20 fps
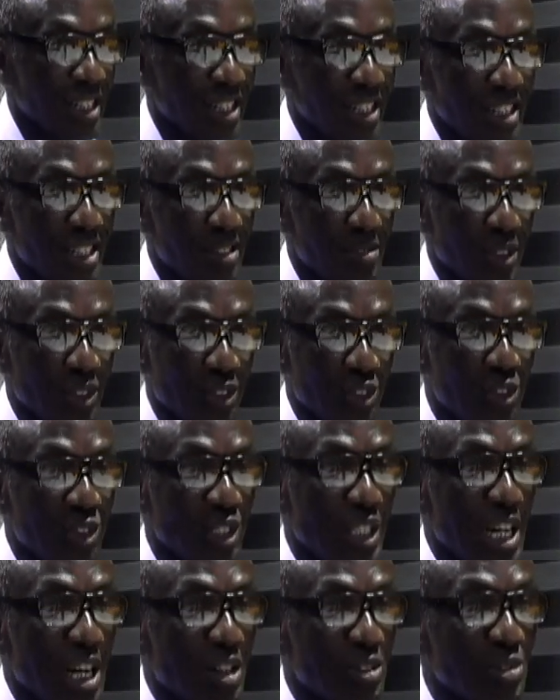afa so
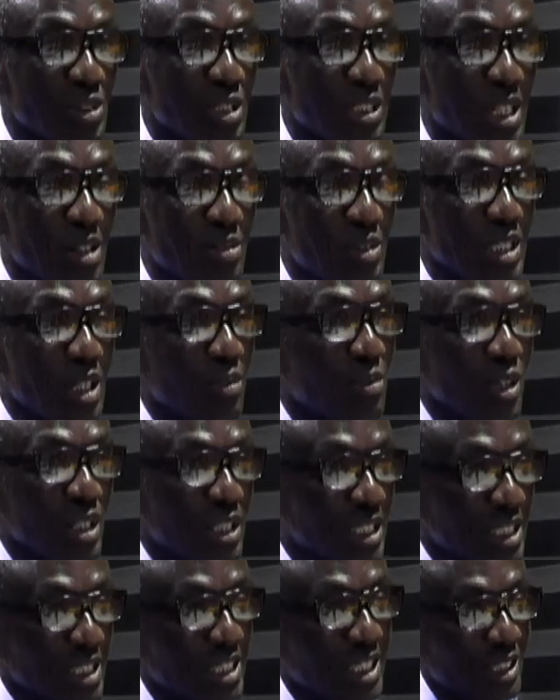ka visa nya
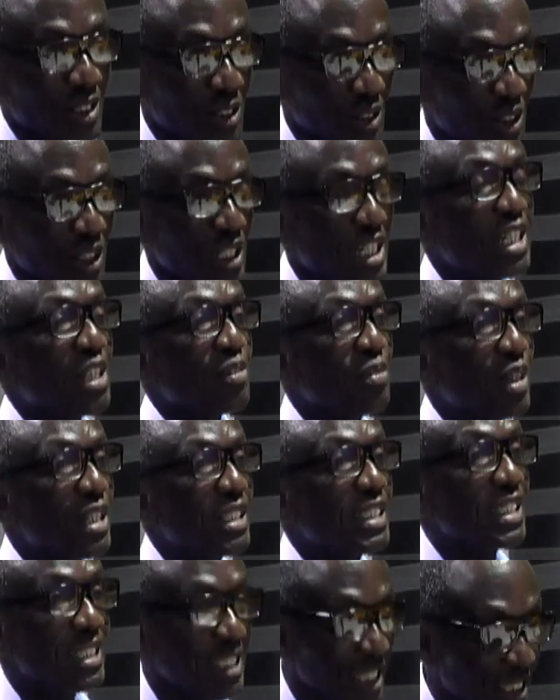politicians ko e
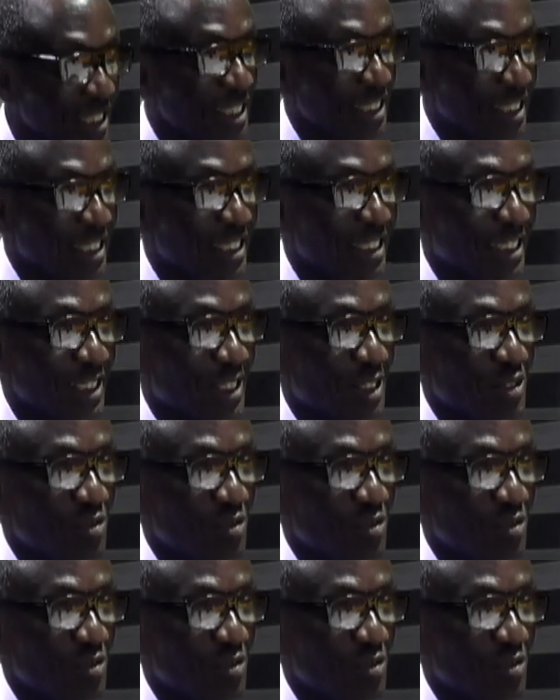politicians